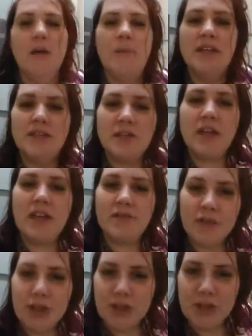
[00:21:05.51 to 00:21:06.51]
But it's okay
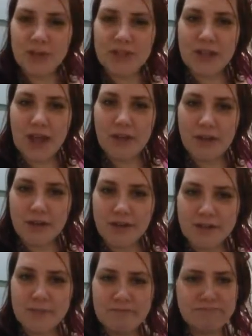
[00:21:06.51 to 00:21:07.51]
for you to do it to
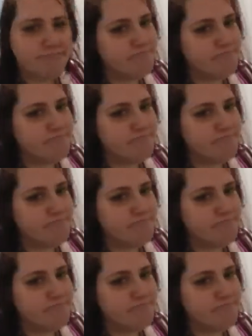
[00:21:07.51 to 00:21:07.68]
others.